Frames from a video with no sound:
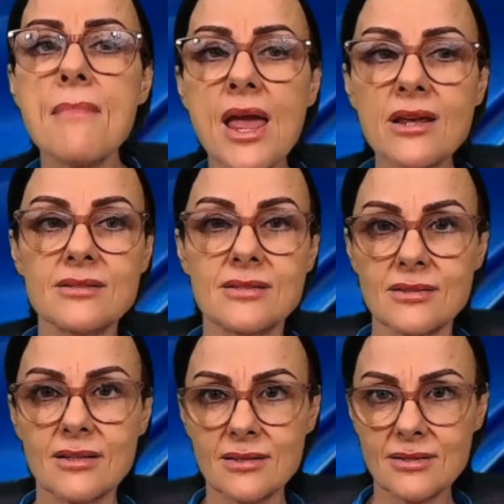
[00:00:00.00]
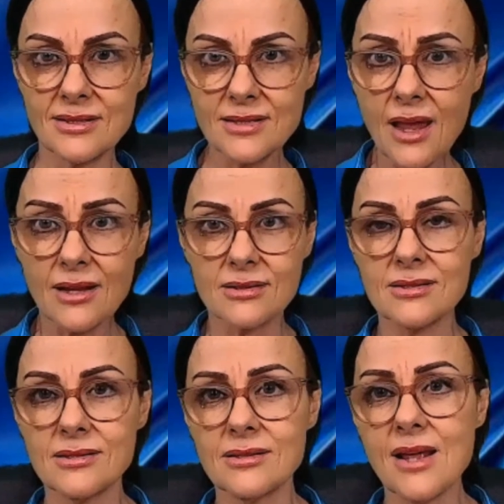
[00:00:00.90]
makes
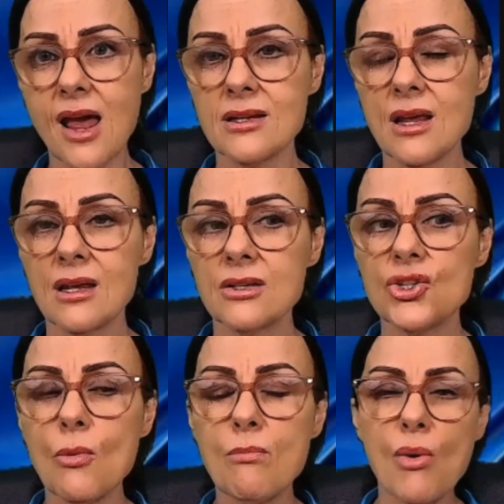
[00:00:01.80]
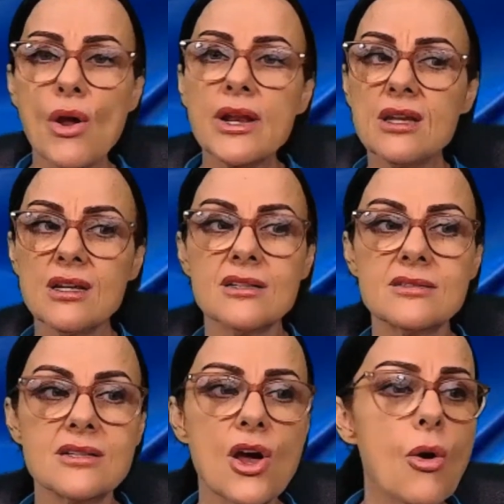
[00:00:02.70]
sense that your body
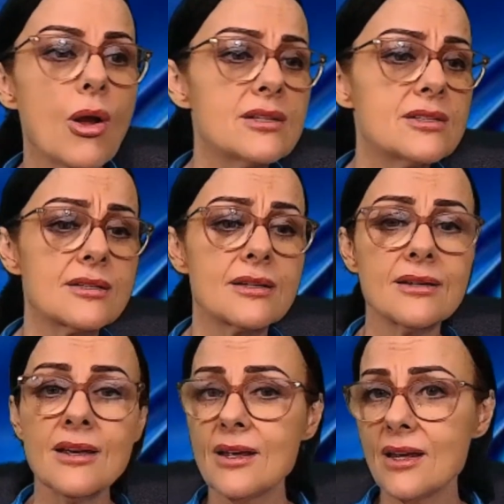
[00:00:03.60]
is going to